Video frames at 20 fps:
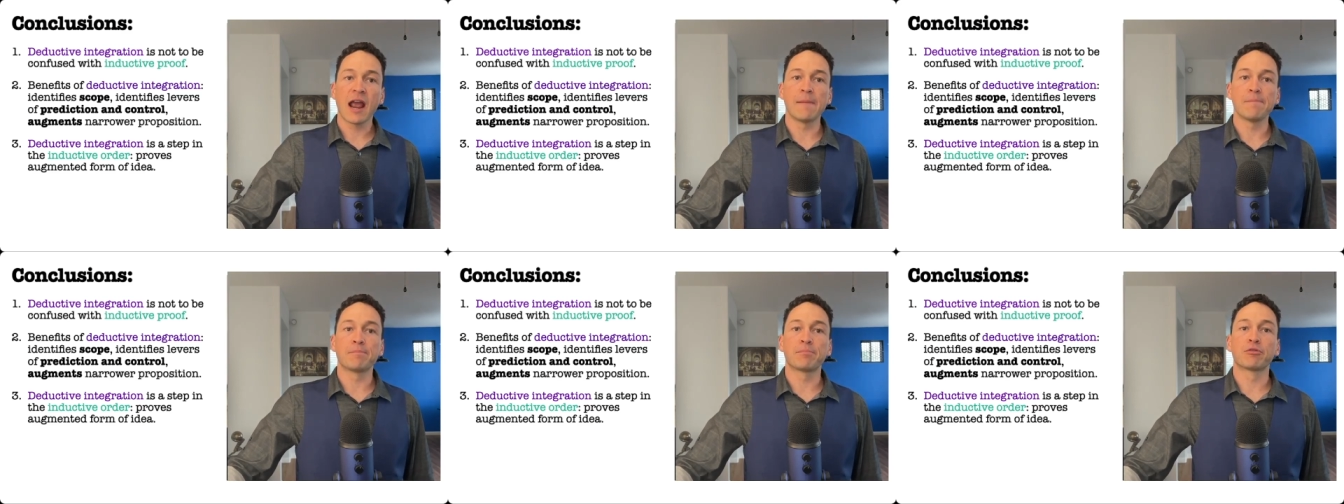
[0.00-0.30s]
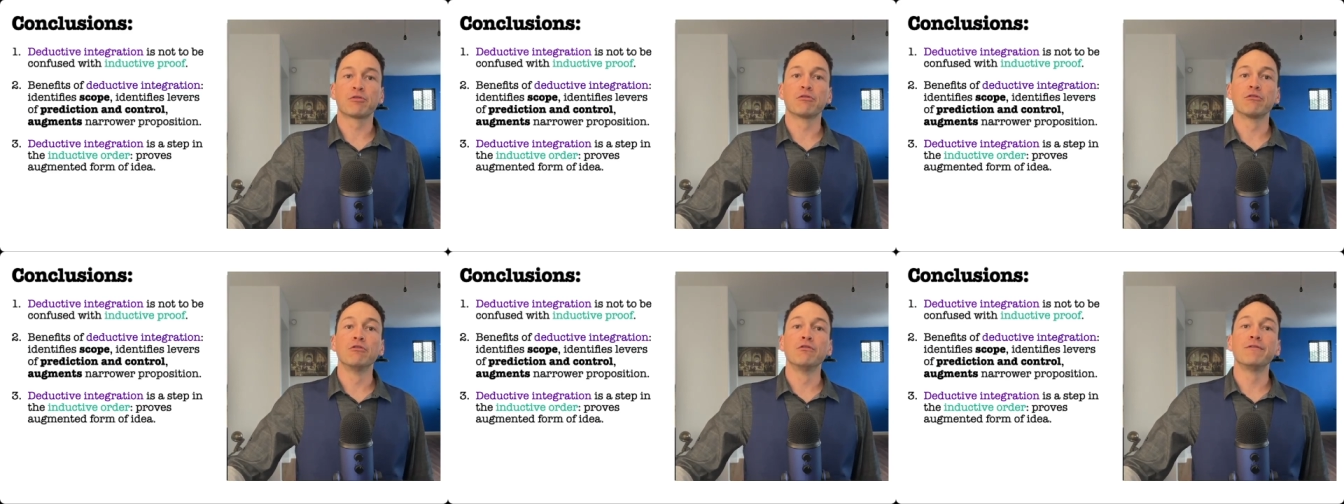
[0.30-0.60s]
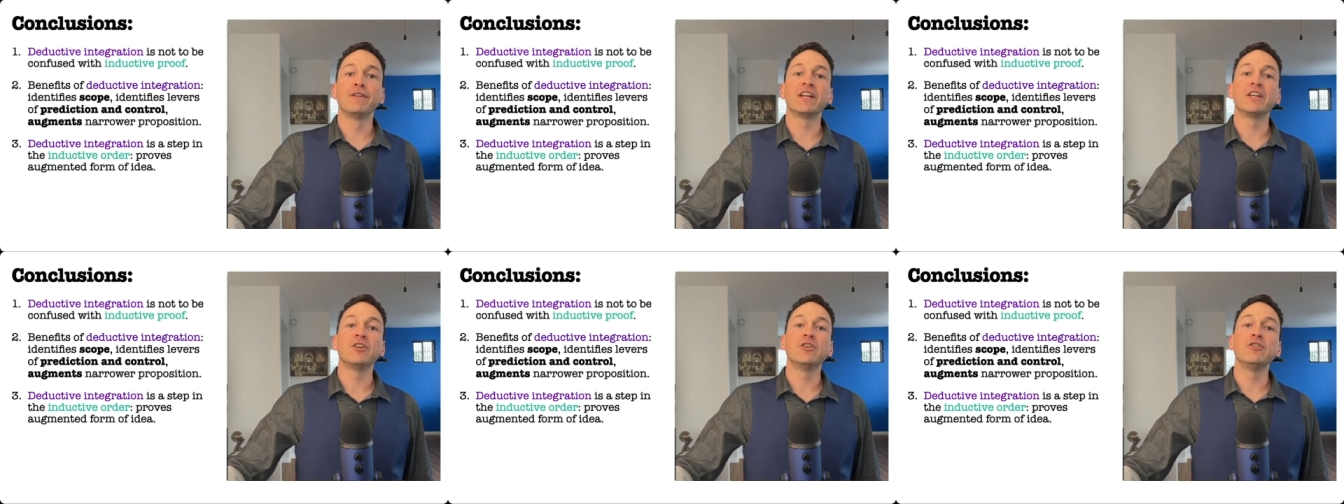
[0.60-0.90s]
and
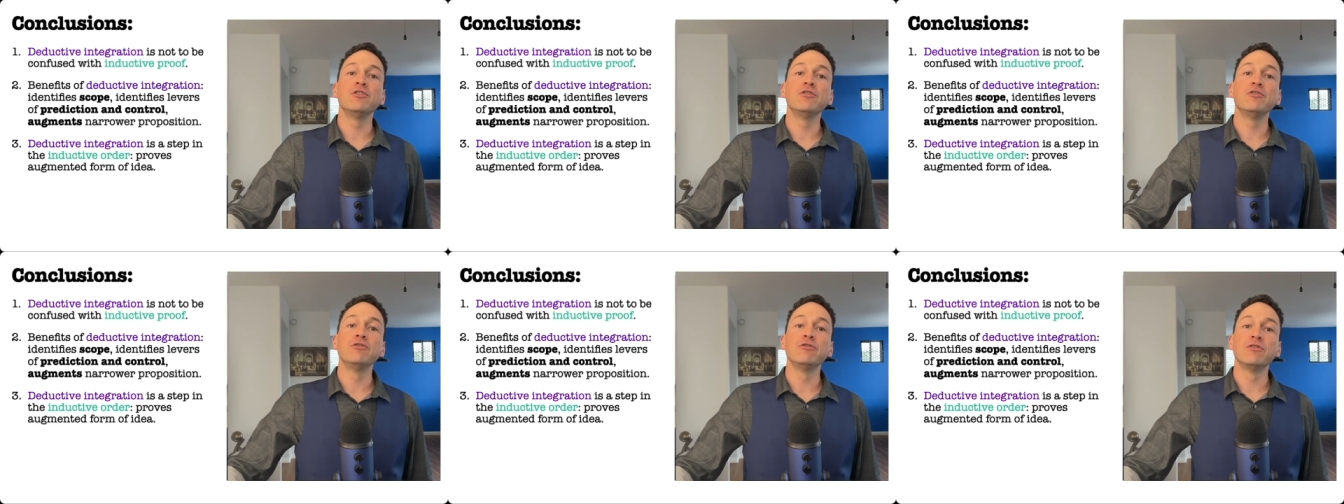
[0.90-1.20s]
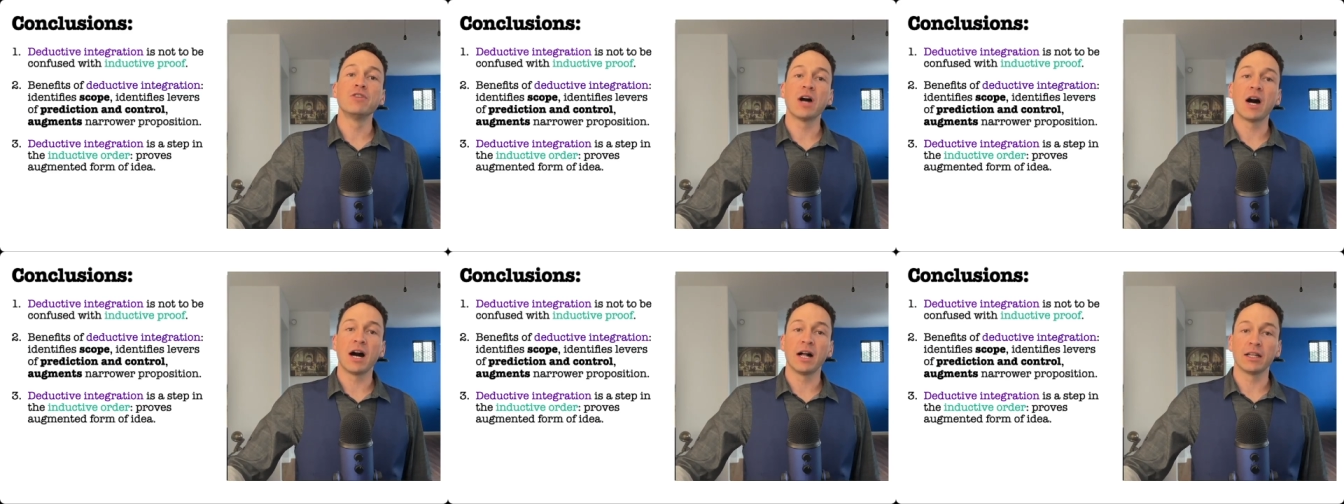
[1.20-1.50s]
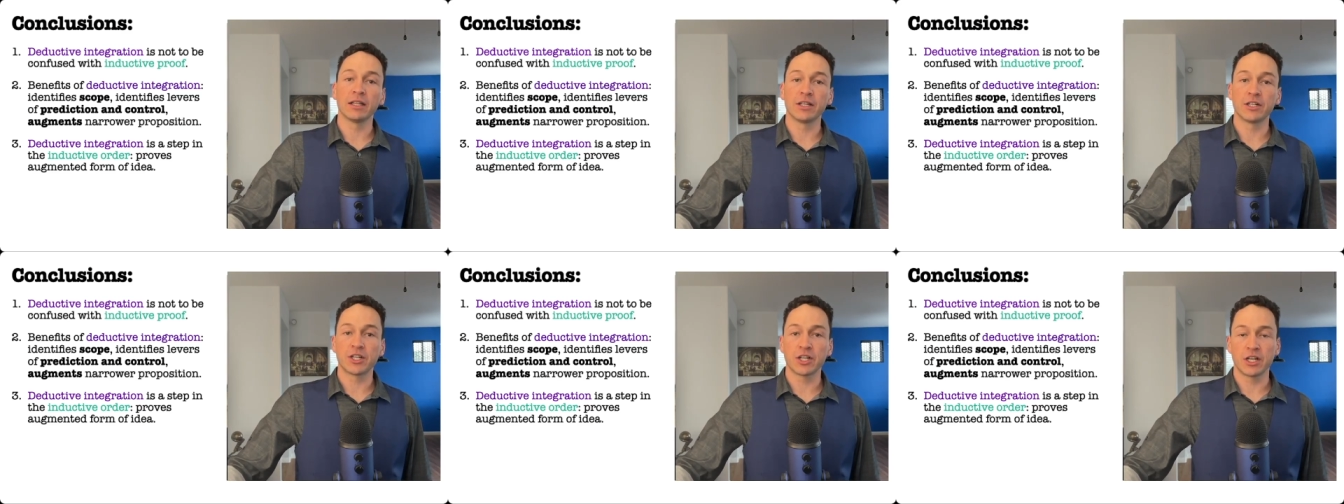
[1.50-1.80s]
proving new
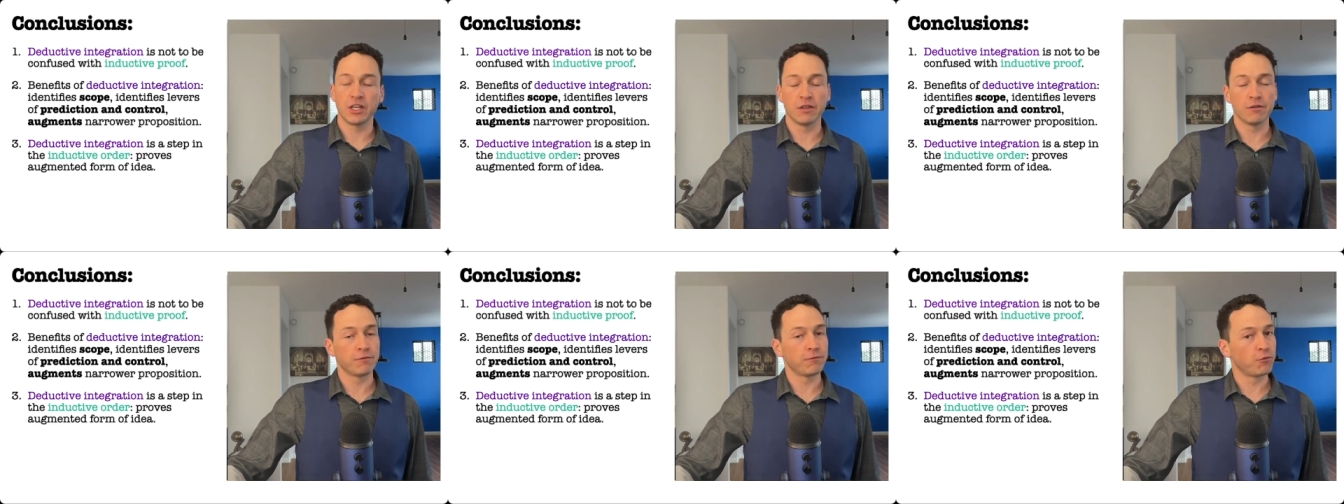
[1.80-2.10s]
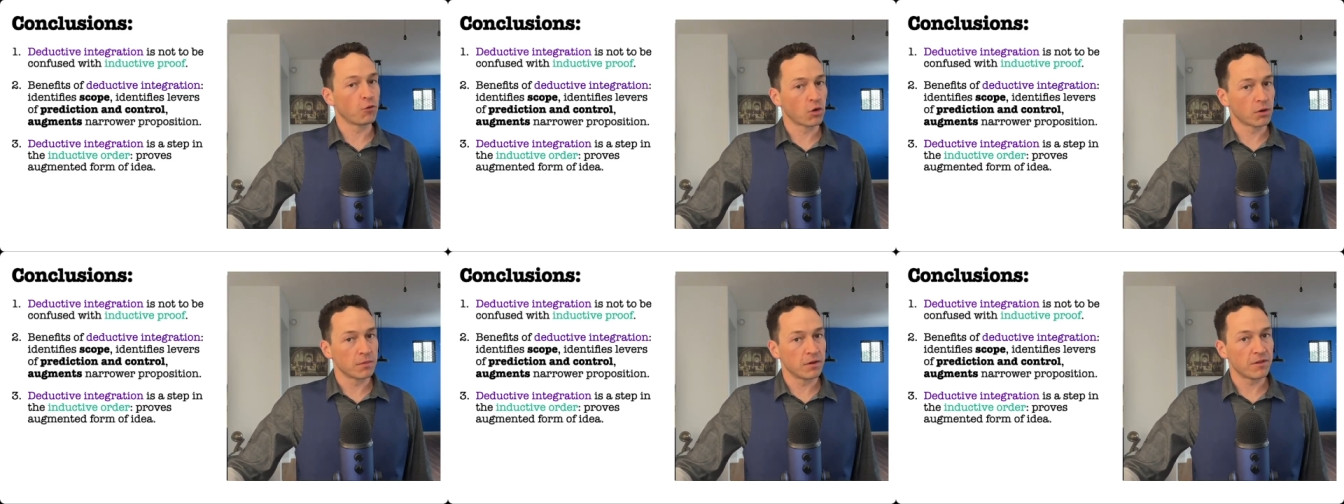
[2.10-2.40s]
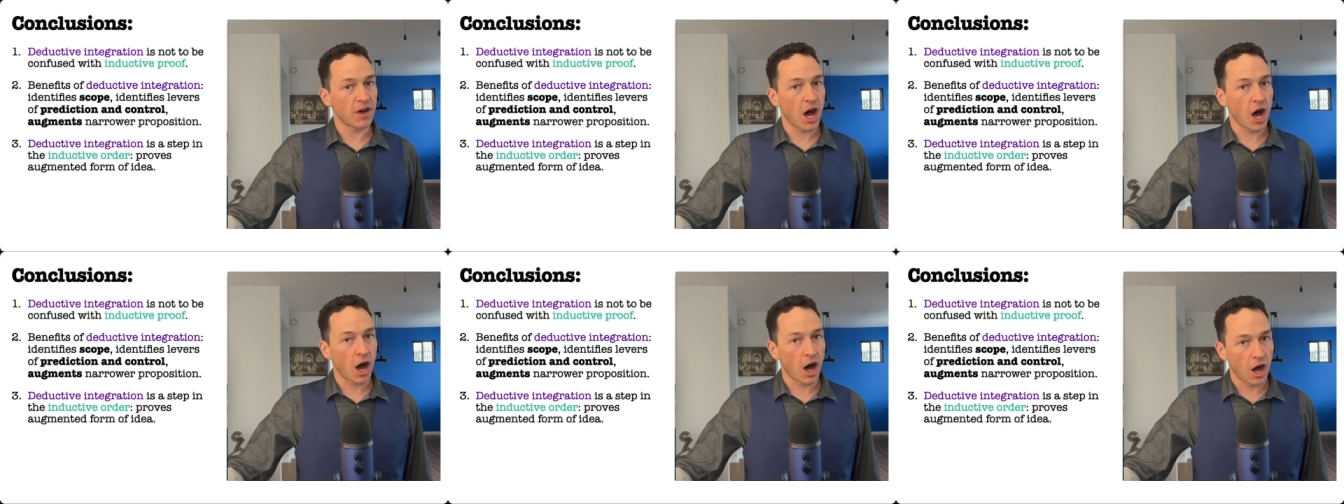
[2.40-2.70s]
knowledge in the
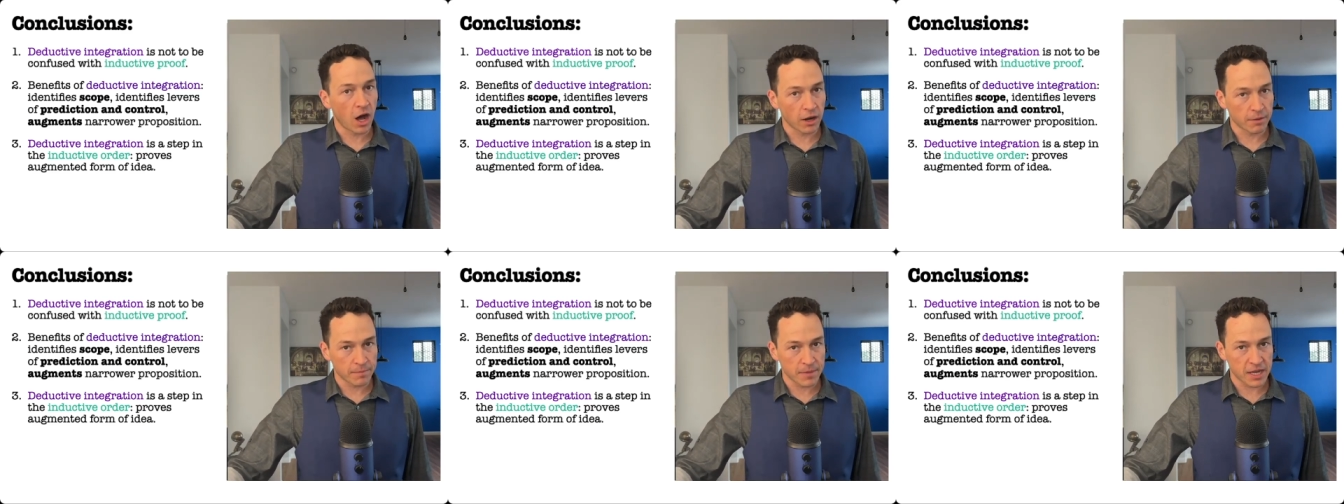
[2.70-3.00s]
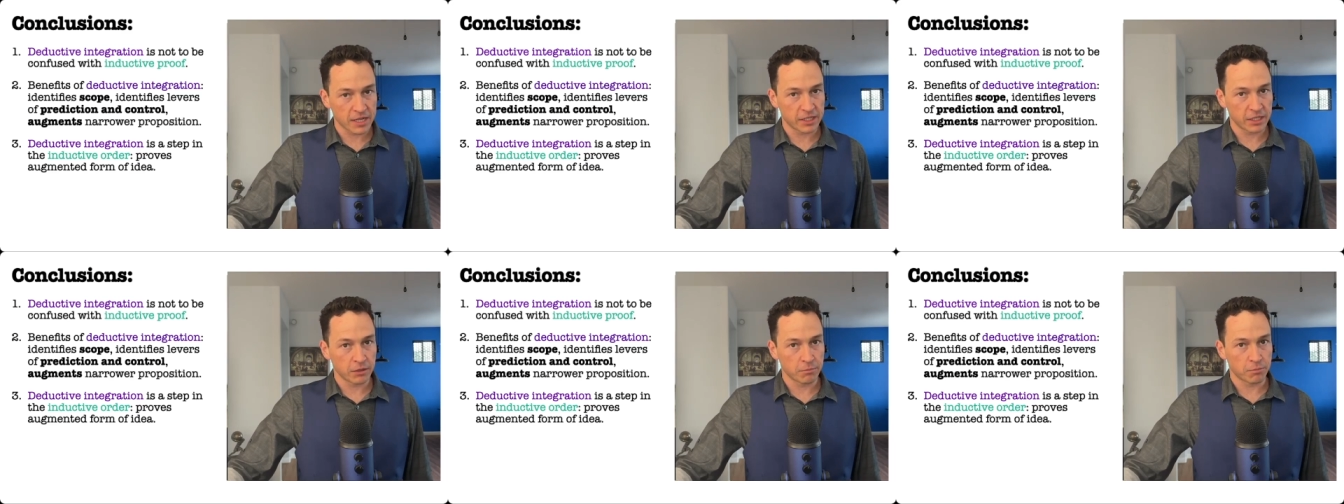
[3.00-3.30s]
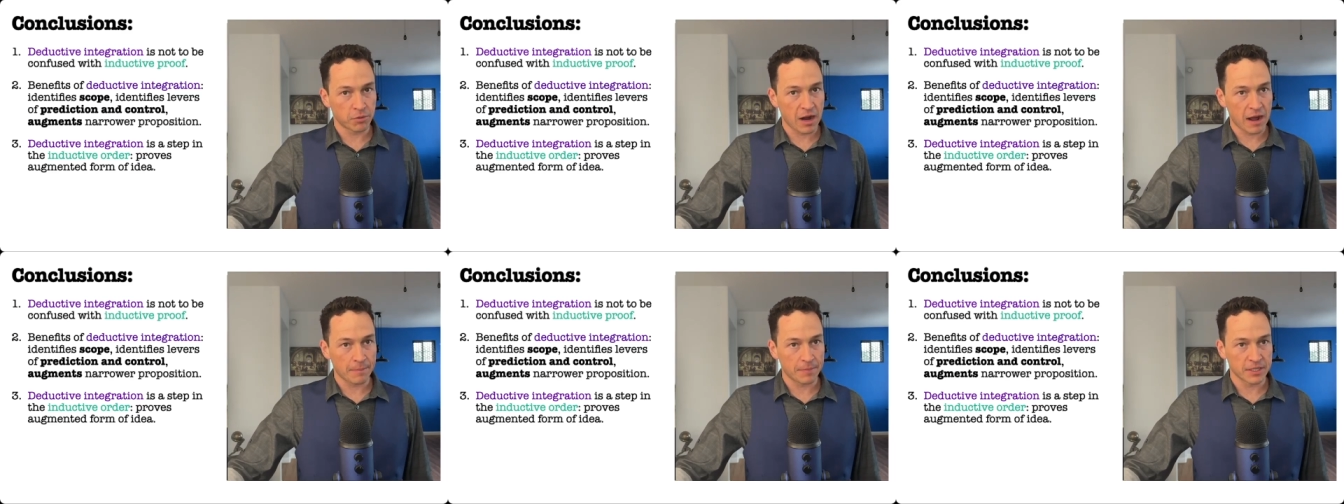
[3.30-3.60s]
form of
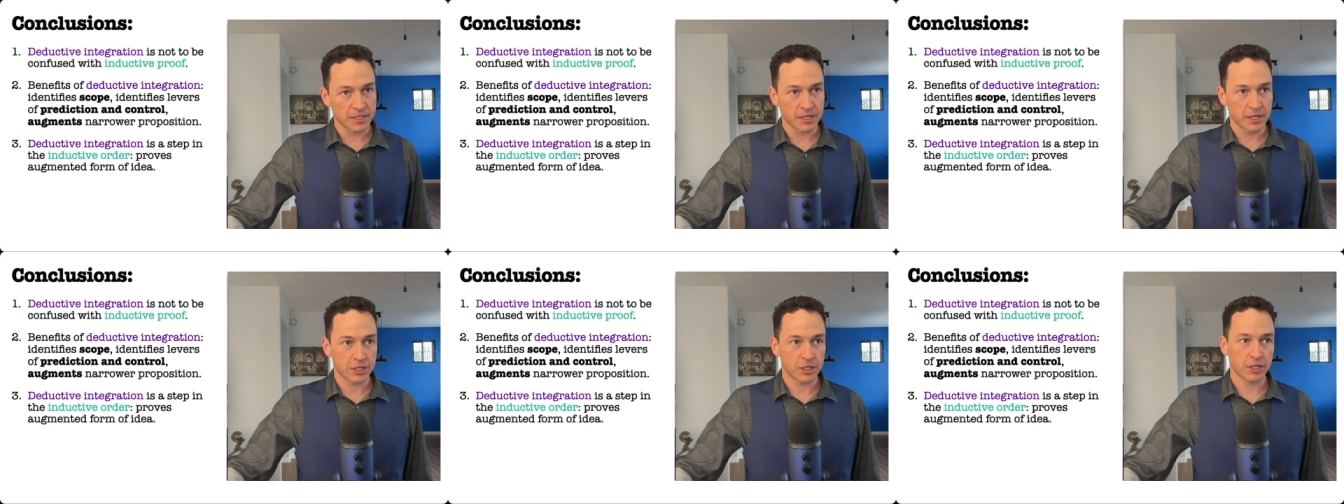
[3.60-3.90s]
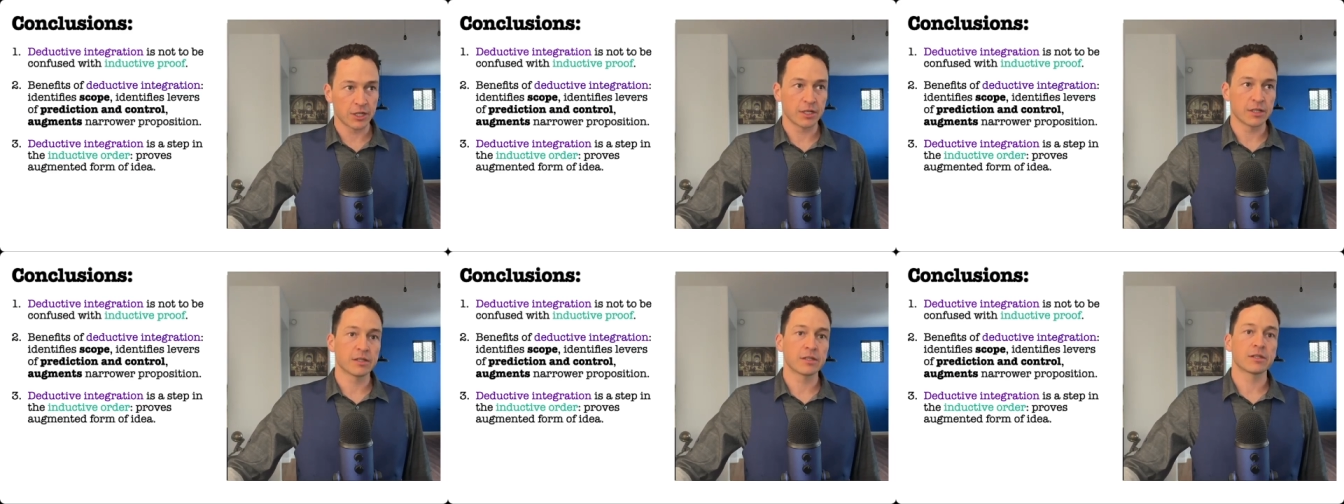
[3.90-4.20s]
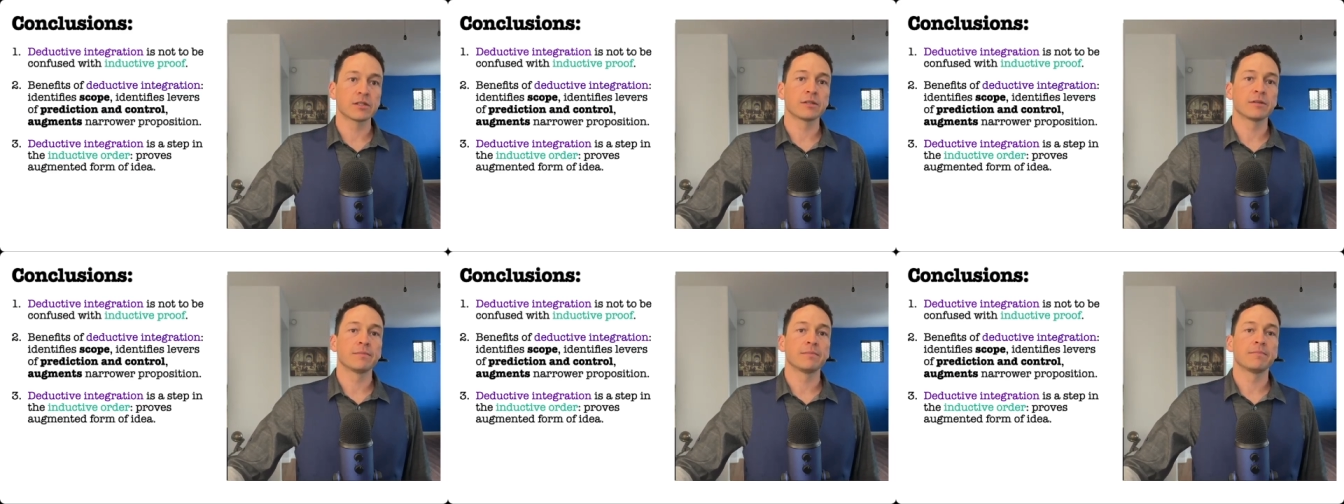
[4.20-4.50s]
augmented
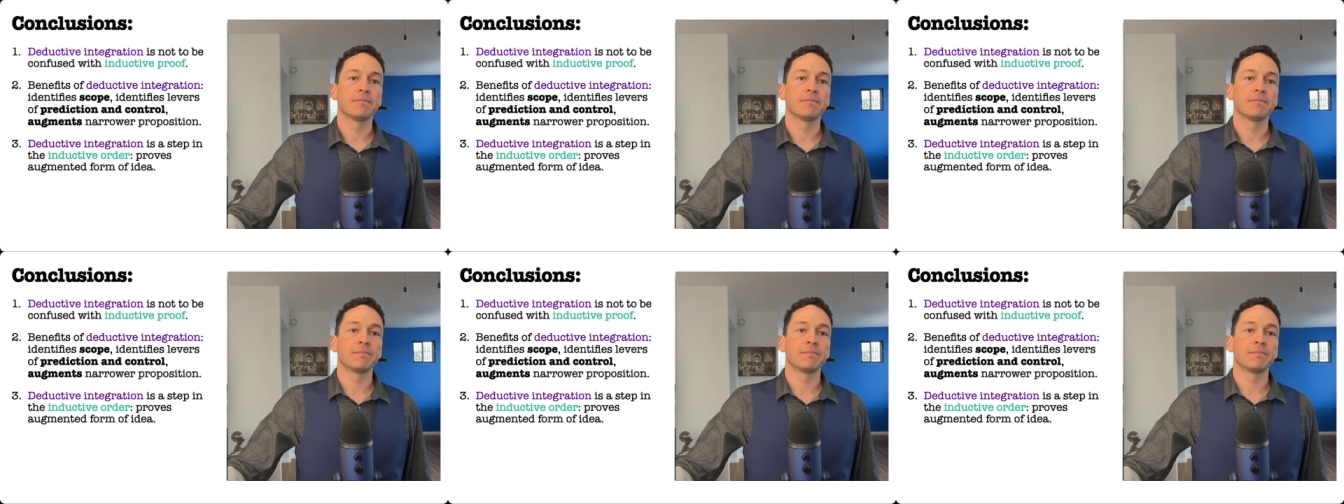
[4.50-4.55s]
propositions.